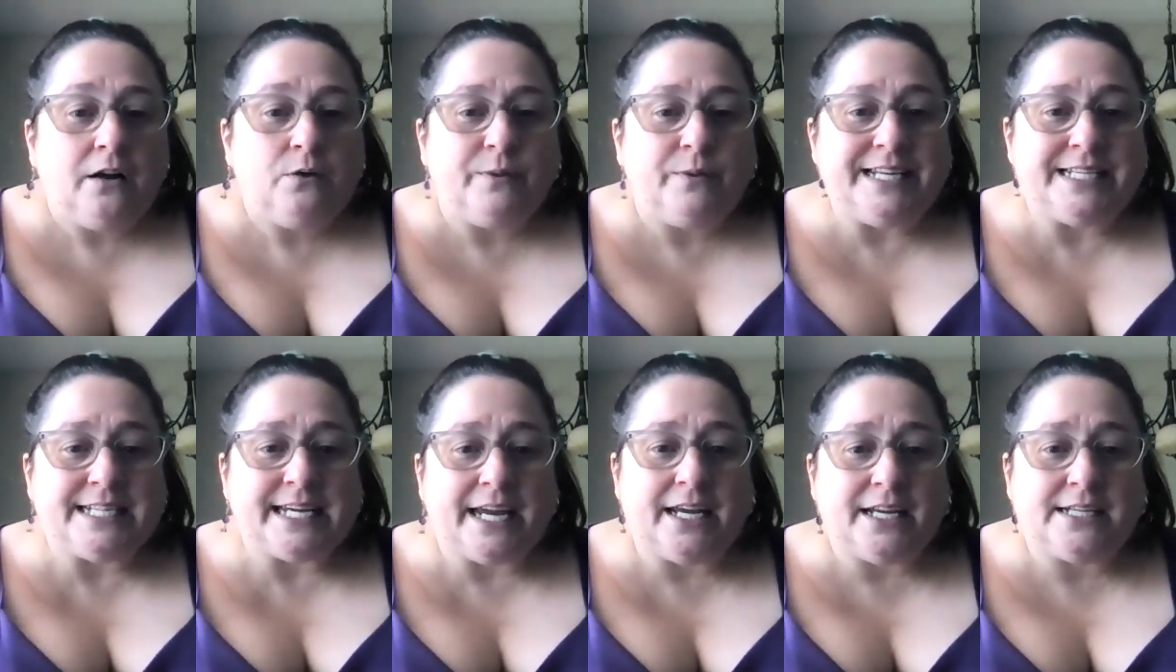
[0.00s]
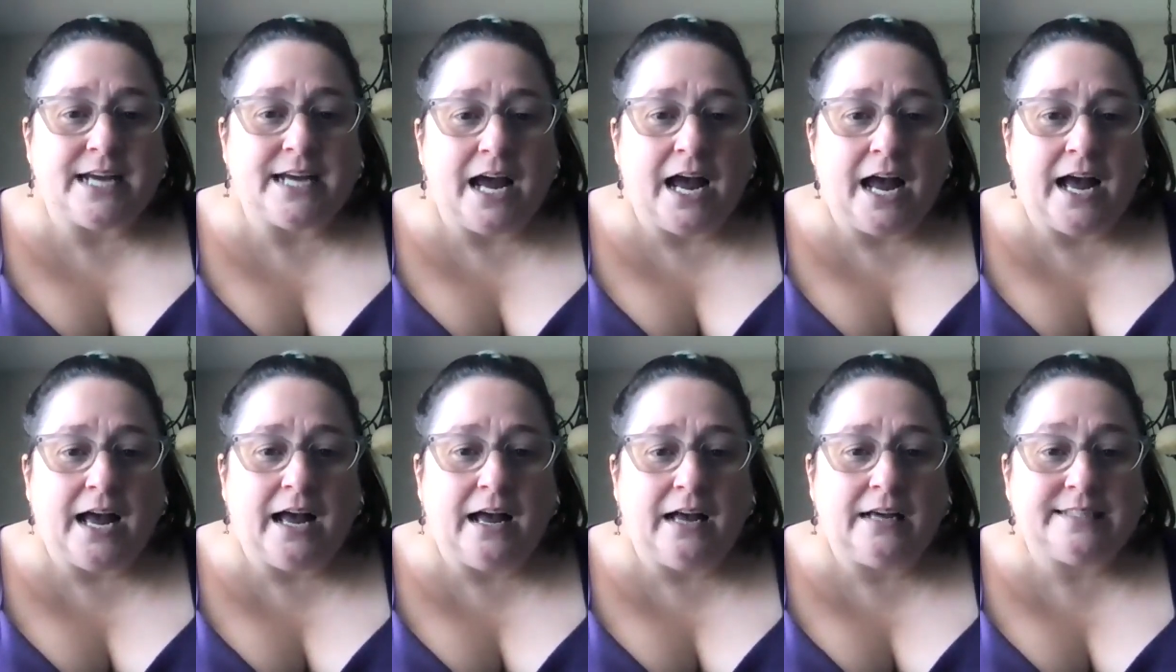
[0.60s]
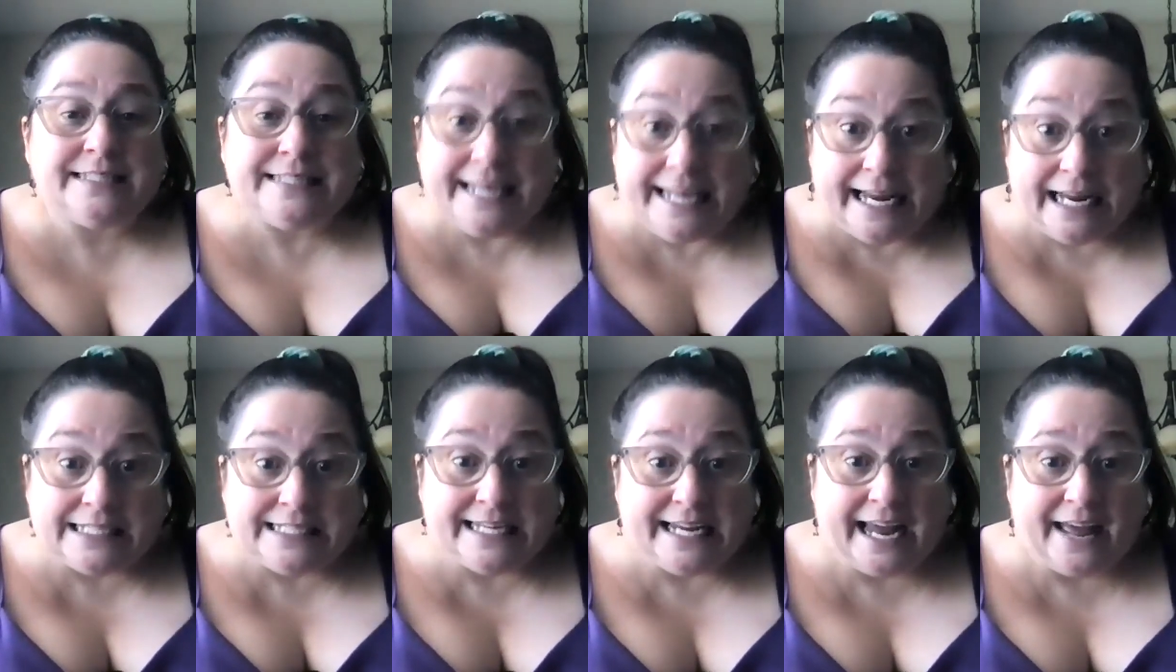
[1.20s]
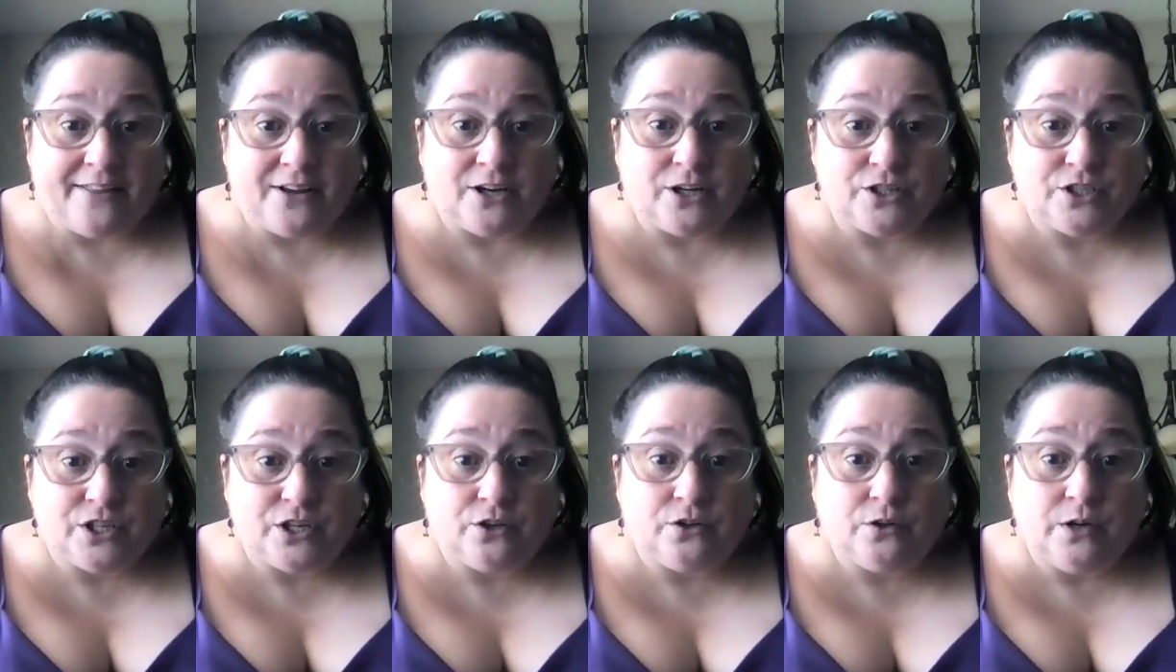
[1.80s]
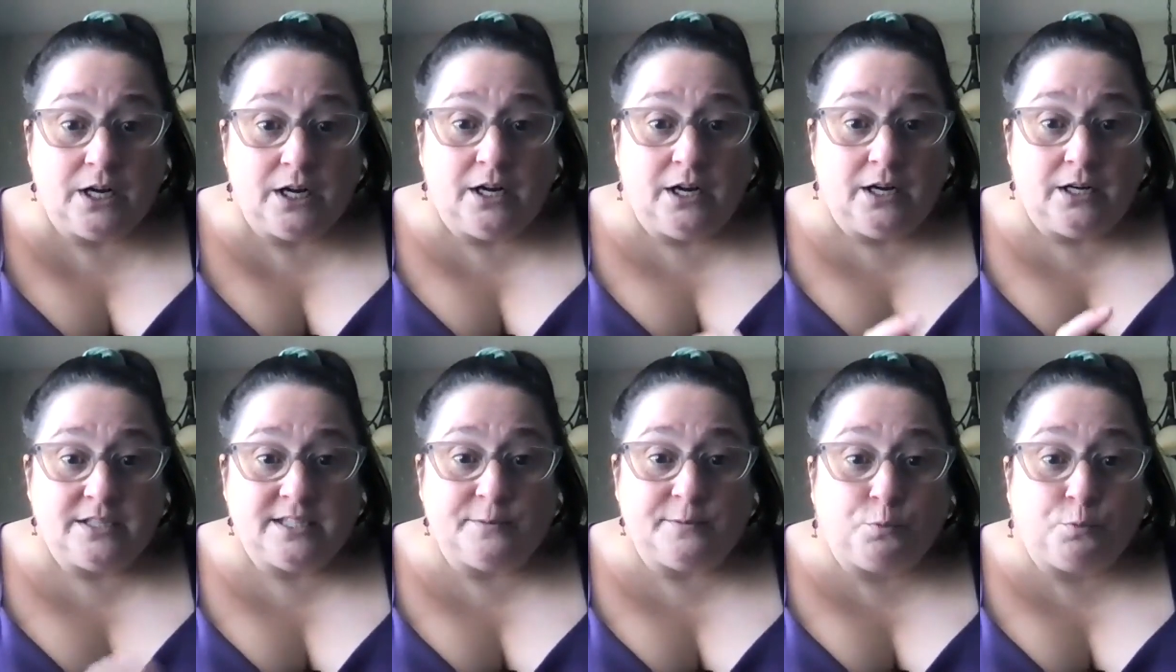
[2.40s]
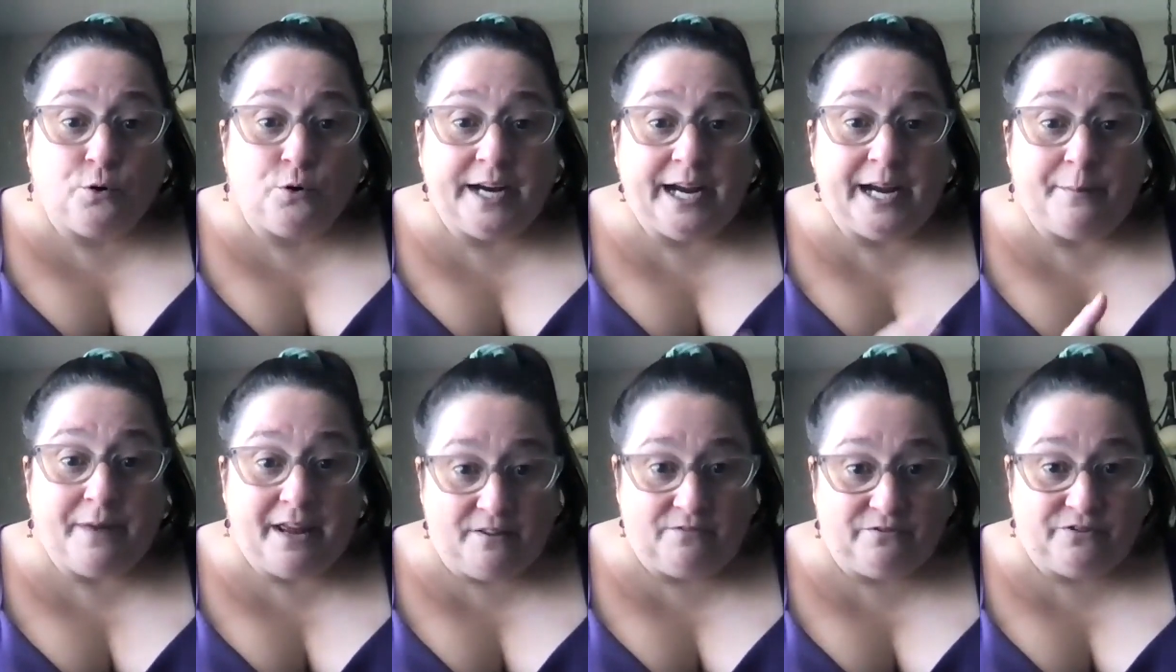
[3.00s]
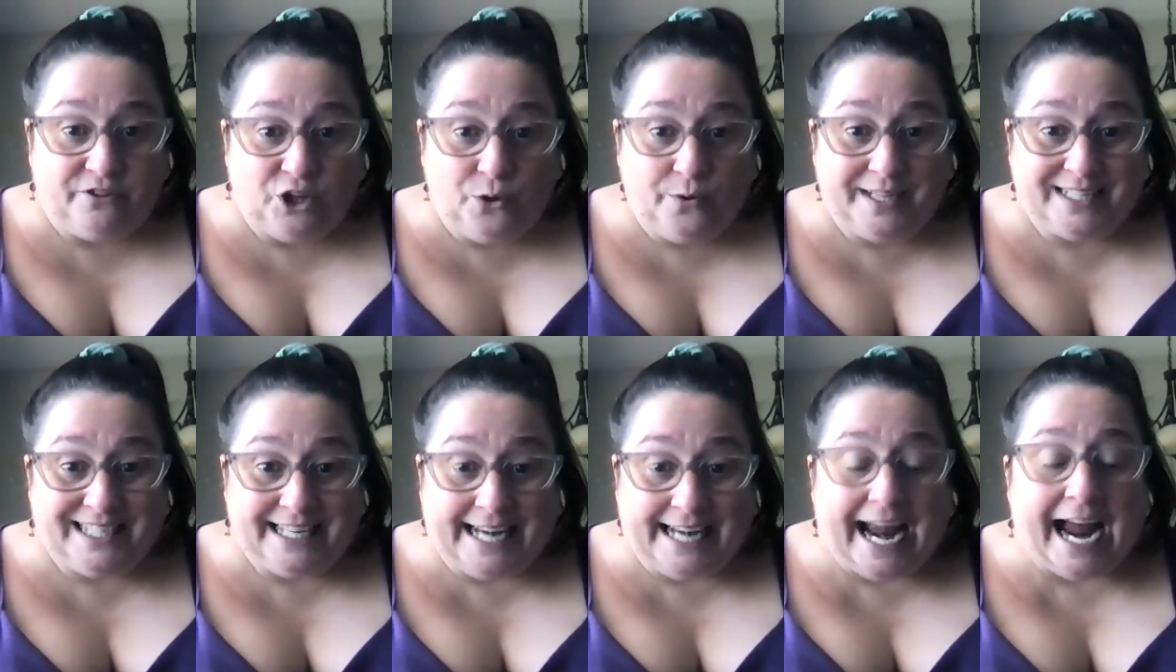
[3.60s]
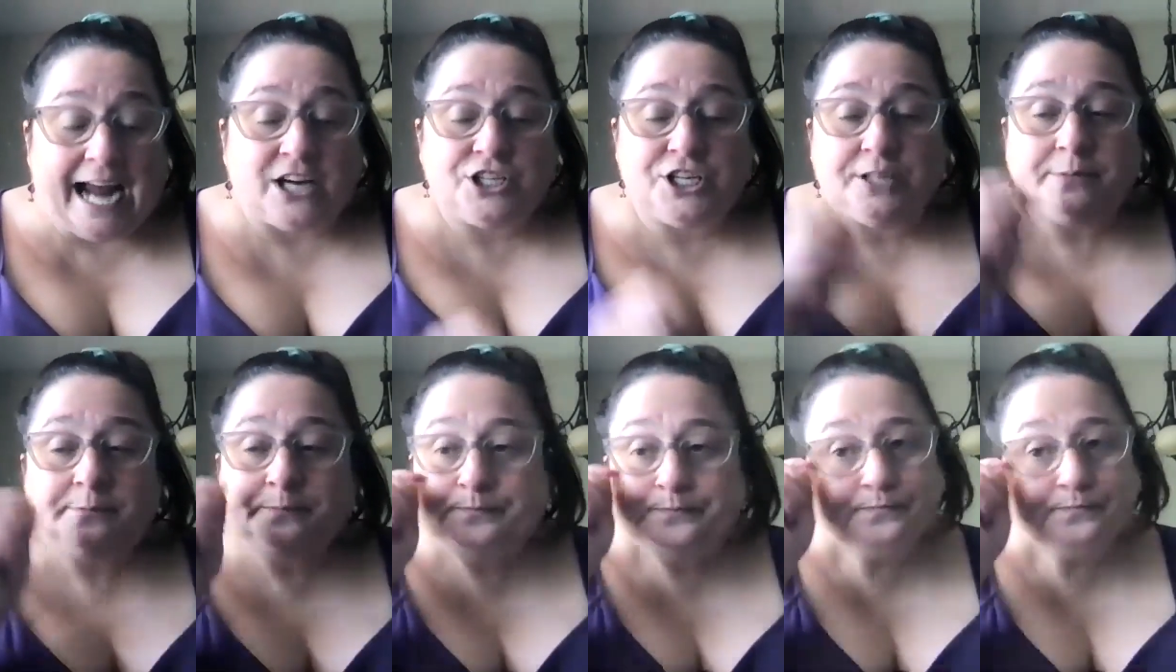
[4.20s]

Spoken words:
We did SIA together, so Supreme Influence in Action,